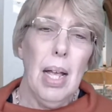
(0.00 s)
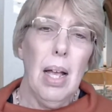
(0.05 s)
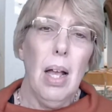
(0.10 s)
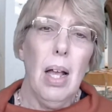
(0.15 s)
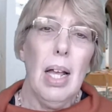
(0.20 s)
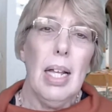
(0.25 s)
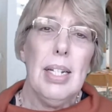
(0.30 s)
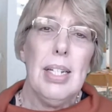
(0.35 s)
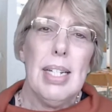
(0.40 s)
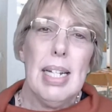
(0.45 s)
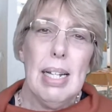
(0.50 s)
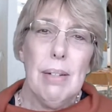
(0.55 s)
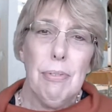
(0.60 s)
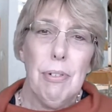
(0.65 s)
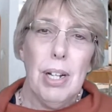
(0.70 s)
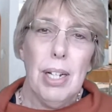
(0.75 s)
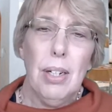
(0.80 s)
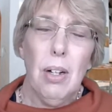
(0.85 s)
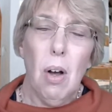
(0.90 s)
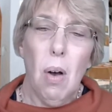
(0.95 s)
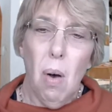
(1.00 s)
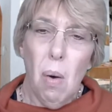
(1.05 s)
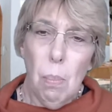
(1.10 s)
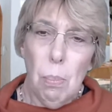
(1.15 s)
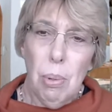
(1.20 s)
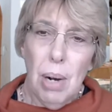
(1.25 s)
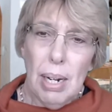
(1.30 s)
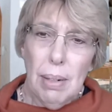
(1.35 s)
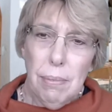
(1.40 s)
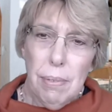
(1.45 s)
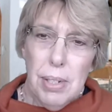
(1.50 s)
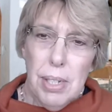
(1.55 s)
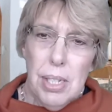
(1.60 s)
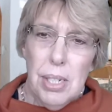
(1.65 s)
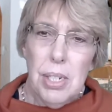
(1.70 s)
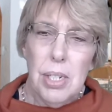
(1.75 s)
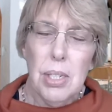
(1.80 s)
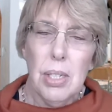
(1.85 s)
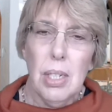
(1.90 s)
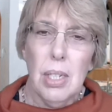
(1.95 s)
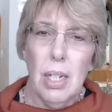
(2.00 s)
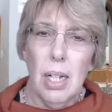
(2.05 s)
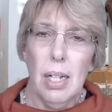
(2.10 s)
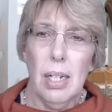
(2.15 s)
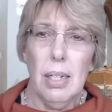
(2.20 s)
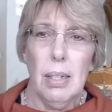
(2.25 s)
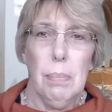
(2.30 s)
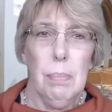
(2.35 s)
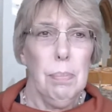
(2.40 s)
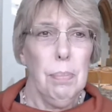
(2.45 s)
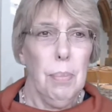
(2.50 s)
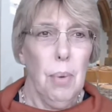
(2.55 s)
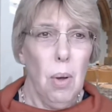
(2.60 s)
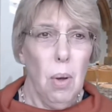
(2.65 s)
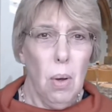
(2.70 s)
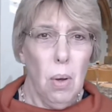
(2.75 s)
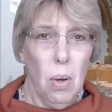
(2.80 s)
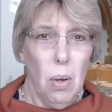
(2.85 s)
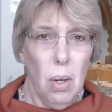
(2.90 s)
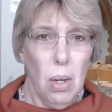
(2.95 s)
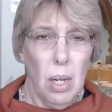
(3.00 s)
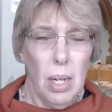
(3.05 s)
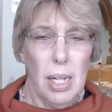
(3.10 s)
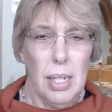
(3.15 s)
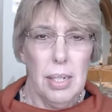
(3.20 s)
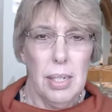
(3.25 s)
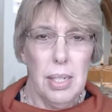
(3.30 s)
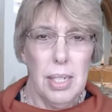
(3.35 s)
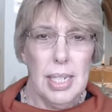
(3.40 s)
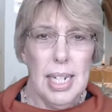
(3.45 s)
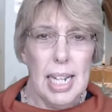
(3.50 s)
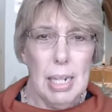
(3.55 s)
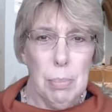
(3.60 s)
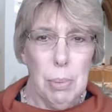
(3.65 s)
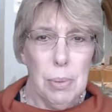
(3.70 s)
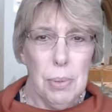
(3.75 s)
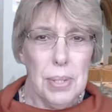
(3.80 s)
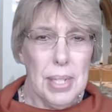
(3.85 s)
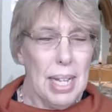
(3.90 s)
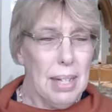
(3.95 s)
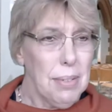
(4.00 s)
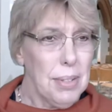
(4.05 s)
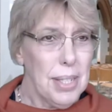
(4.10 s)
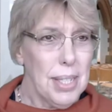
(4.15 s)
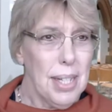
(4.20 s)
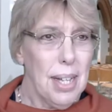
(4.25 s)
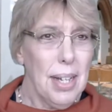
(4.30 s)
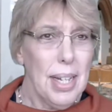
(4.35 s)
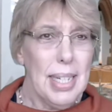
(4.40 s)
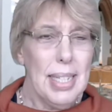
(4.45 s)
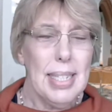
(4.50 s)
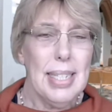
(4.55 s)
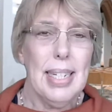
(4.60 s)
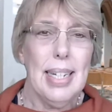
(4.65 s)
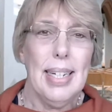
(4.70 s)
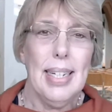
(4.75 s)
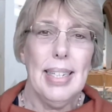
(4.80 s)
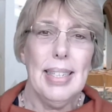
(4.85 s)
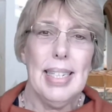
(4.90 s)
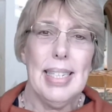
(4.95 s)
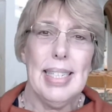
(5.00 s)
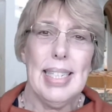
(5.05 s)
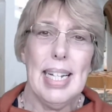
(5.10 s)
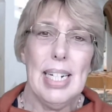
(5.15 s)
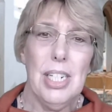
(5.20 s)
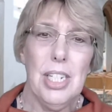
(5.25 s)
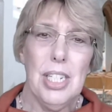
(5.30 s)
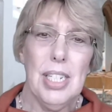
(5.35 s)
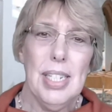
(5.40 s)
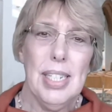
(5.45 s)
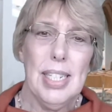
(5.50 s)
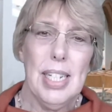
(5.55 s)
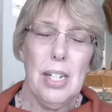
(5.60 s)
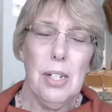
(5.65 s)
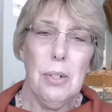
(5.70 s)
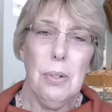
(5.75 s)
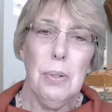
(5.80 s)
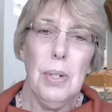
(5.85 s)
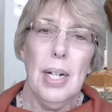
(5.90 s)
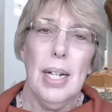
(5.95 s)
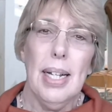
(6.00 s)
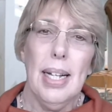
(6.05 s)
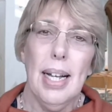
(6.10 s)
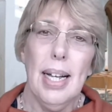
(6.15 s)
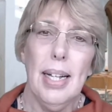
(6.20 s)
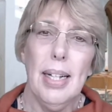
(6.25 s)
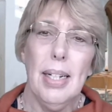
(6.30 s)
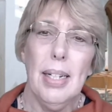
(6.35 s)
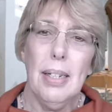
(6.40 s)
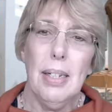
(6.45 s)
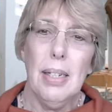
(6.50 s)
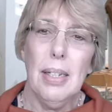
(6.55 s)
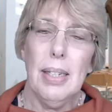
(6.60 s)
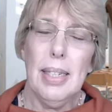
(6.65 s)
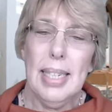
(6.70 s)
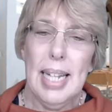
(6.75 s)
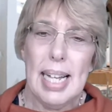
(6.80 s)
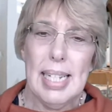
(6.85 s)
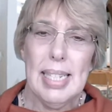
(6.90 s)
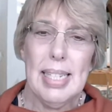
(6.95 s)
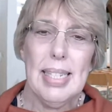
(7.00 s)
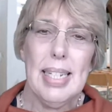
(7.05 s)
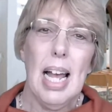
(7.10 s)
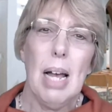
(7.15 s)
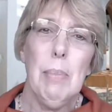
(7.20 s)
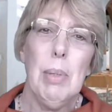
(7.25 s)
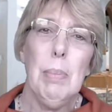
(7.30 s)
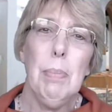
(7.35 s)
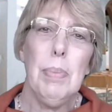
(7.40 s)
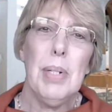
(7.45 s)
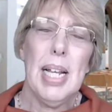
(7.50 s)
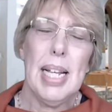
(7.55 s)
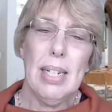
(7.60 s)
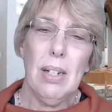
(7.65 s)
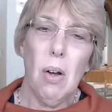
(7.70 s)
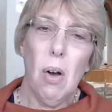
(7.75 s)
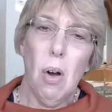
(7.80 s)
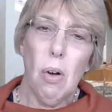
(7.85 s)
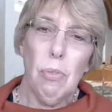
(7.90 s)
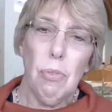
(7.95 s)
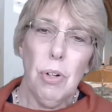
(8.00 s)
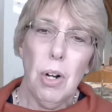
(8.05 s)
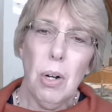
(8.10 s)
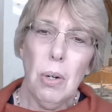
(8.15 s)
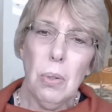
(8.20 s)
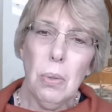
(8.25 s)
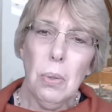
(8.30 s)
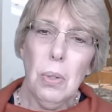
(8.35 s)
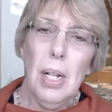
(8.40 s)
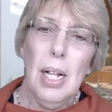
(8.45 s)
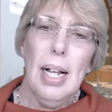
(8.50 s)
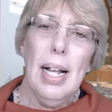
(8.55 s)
delivering a hot breakfast at tables outside the centre. So guests come and take a hot roll.